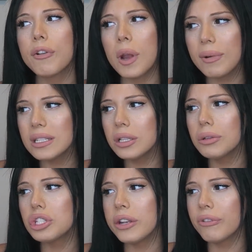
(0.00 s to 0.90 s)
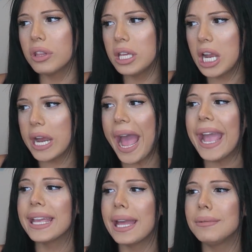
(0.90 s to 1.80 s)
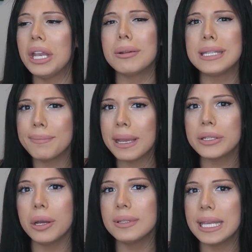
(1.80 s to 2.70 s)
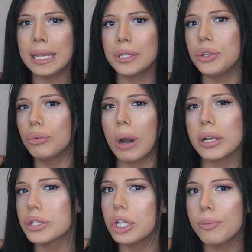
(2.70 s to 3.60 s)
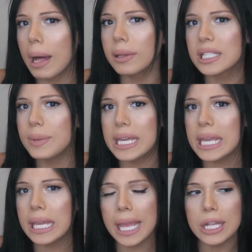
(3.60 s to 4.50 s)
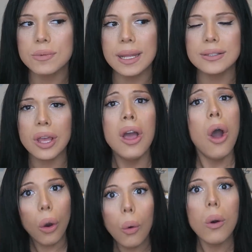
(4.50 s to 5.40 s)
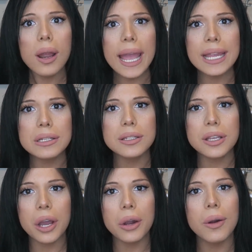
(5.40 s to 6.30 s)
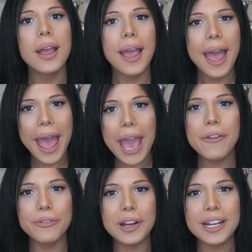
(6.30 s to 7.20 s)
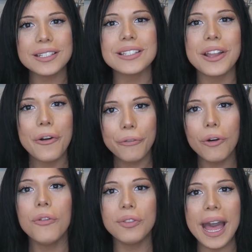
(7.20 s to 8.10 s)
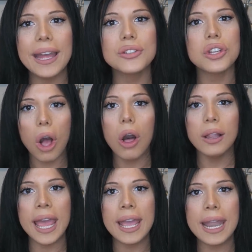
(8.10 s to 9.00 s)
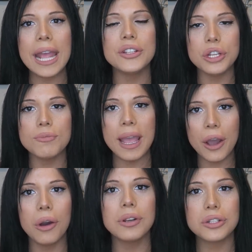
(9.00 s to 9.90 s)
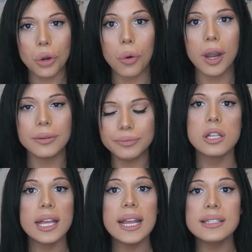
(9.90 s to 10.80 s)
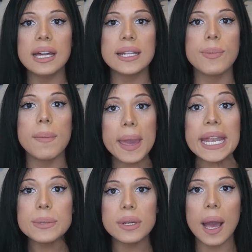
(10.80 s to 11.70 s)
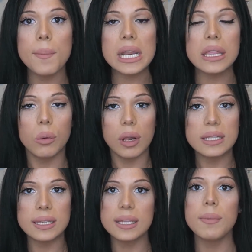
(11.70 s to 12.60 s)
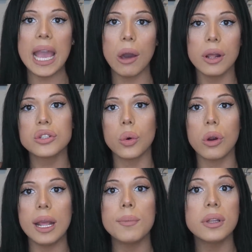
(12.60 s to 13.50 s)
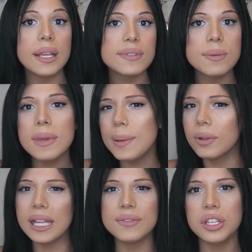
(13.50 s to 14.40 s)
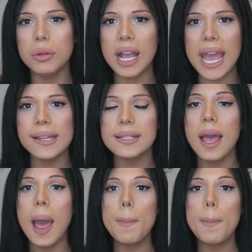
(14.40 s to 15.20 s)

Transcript: for my resolution for the year, I can, you know, dip my toes in and do one or two public speaking engagements, or I can just go head first, full-fledged, all in, and do my own tour. So like I said, it's my management company that wants to send me out on tour and believes in me, believes in you guys,